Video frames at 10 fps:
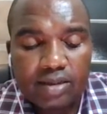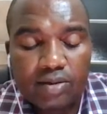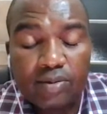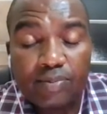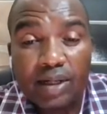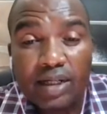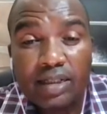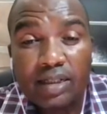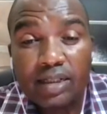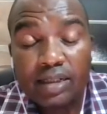Cooper
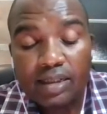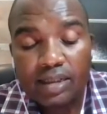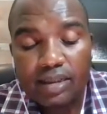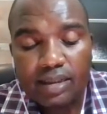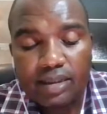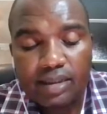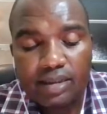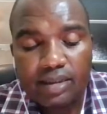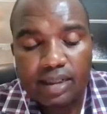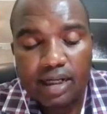in
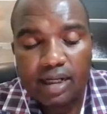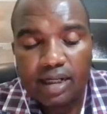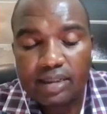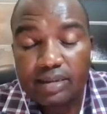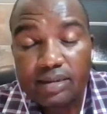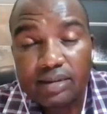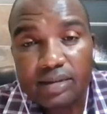their